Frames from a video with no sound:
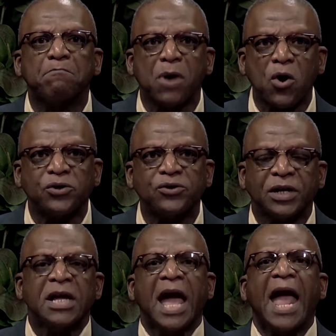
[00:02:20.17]
murdered
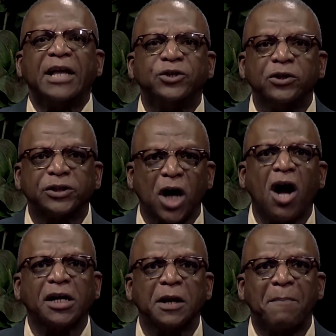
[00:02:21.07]
and you're
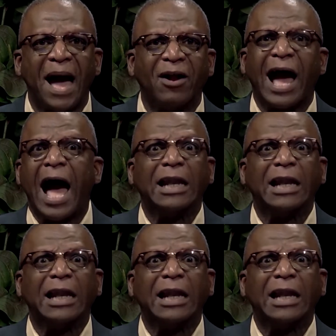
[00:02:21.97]
talking about,